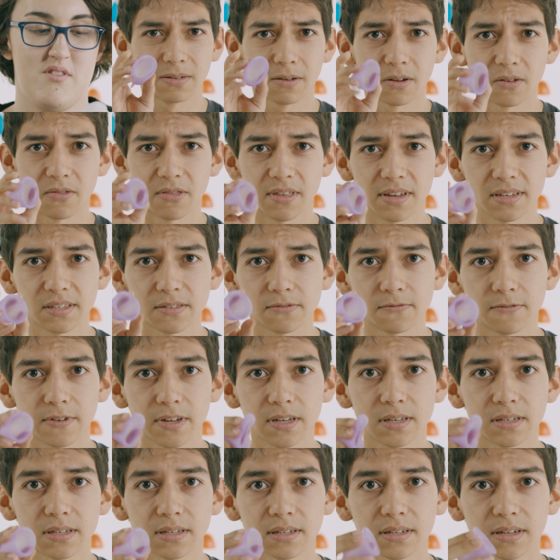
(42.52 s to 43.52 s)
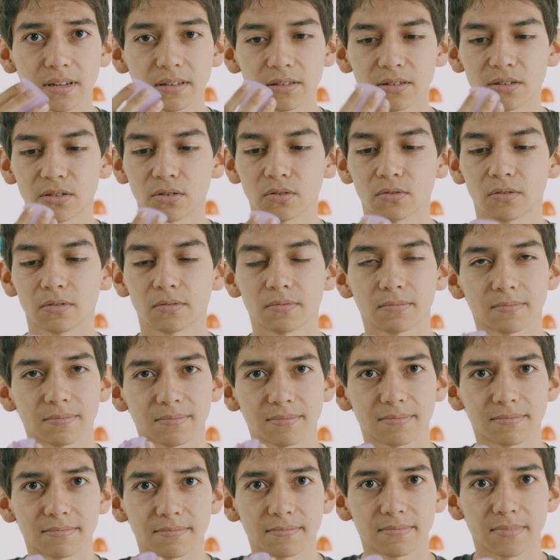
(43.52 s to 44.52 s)
Could this fit into,
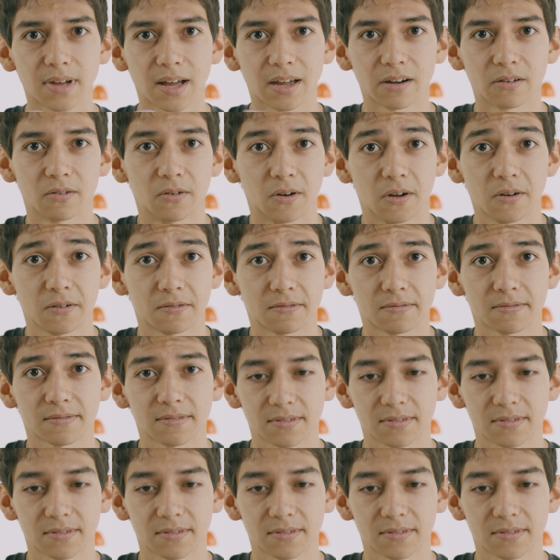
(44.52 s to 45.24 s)
I don't know.